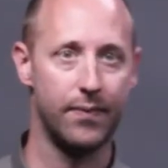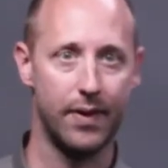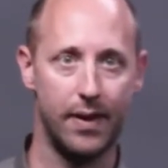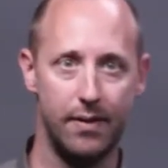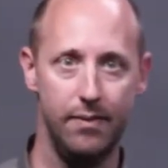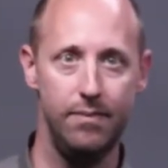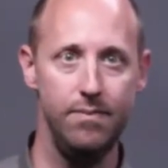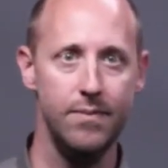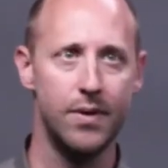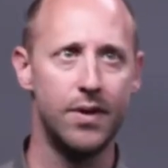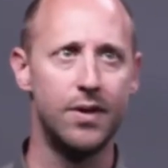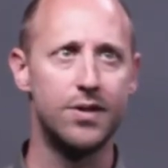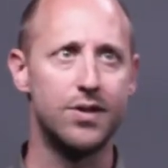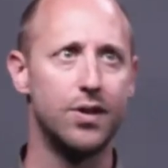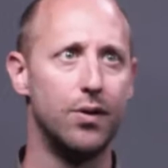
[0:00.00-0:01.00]
Okay?
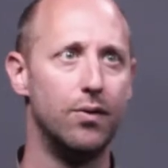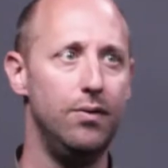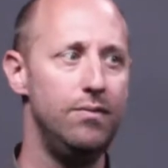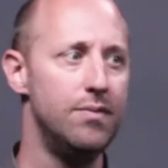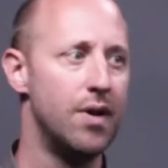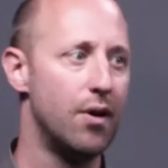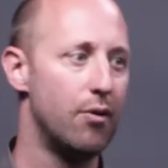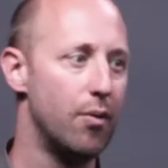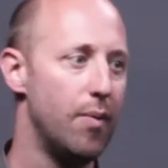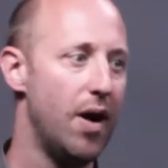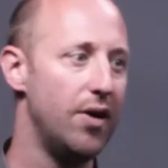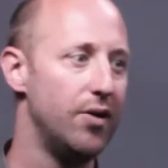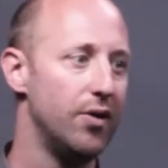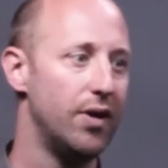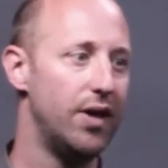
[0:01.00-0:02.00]
So
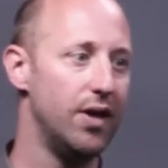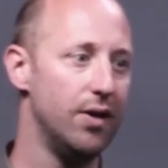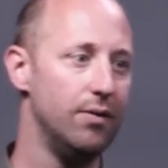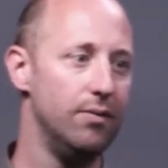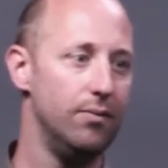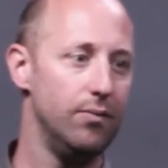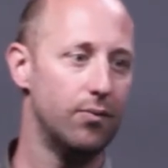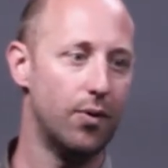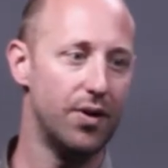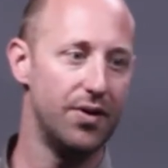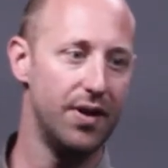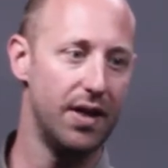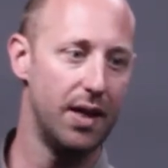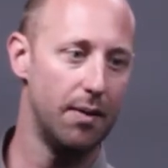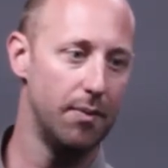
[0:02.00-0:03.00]
reminder here, we're
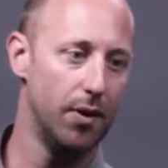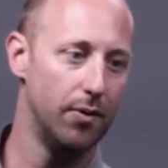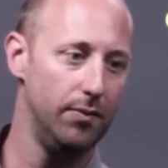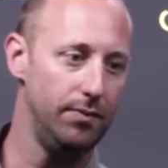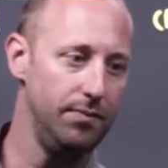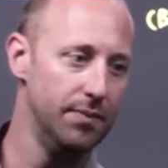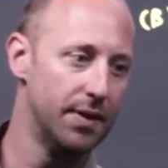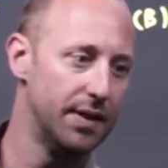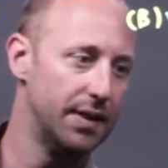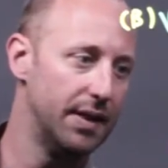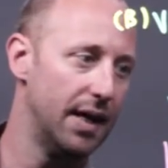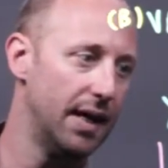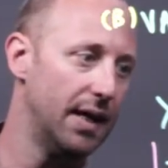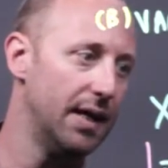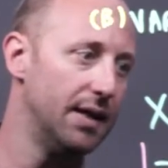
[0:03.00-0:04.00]
thinking about
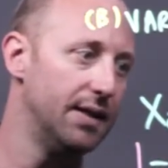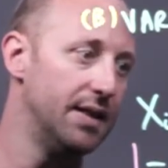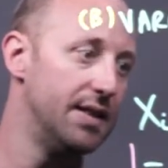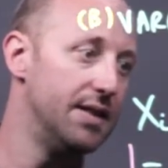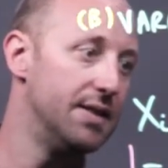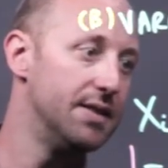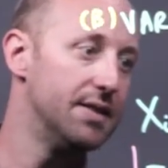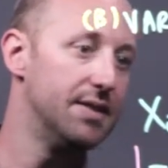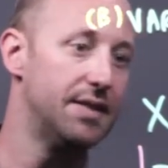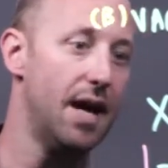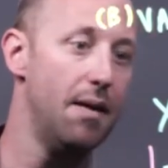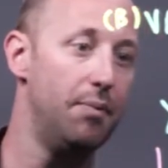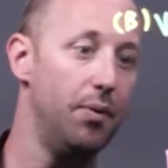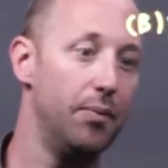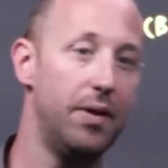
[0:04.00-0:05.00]
taking the
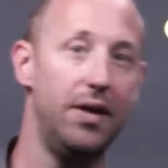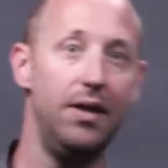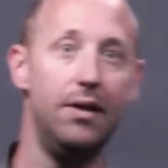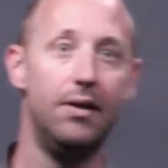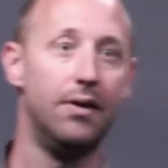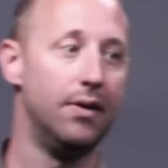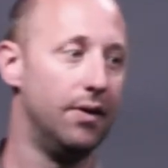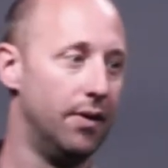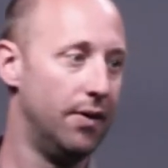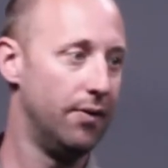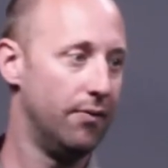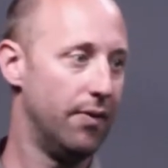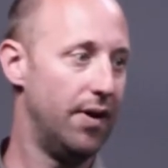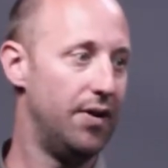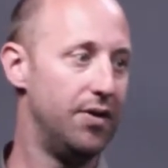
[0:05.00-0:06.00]
sample mean,
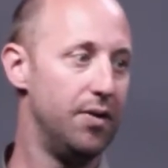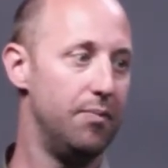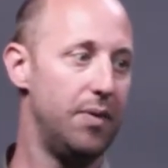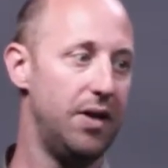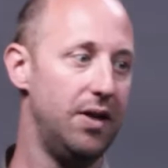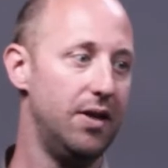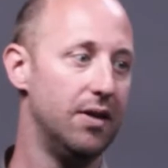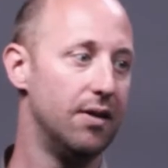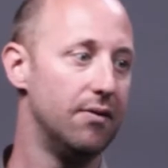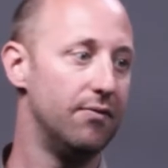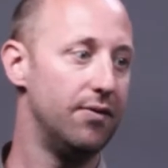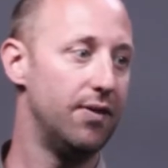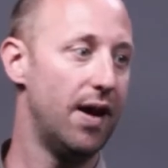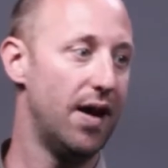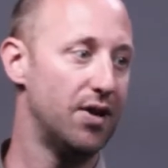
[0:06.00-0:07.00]
right, the mean
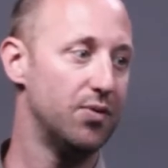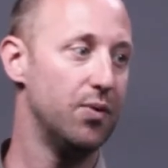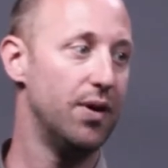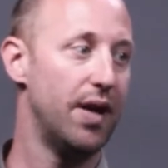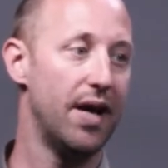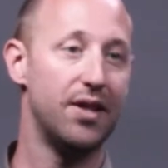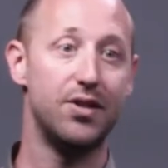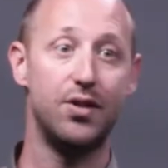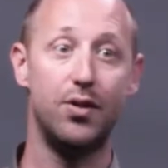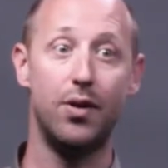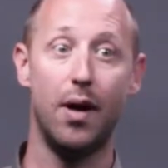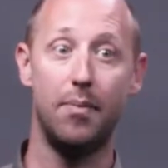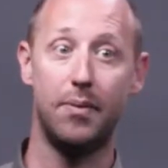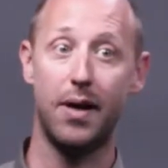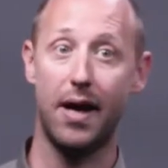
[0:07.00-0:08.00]
of x1, x2
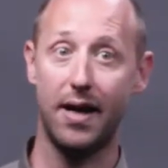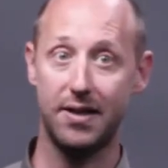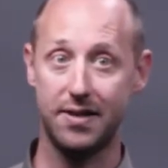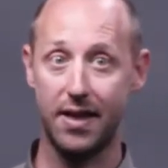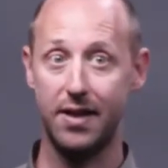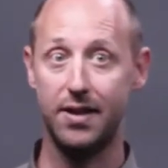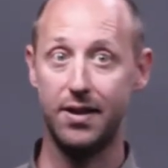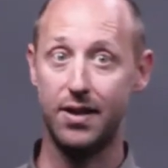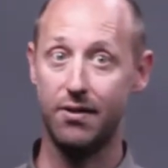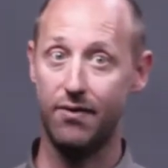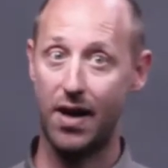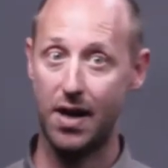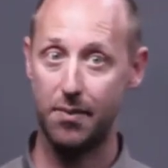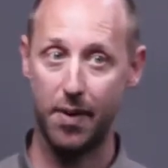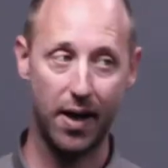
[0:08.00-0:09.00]
up to xn
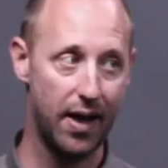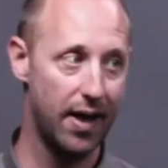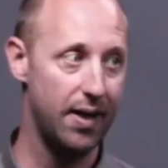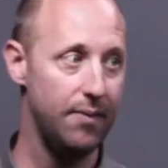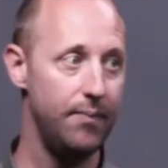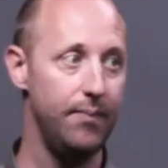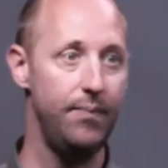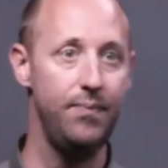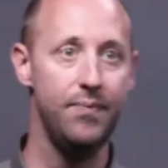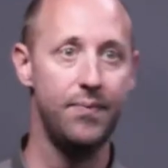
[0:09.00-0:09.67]
divided by n.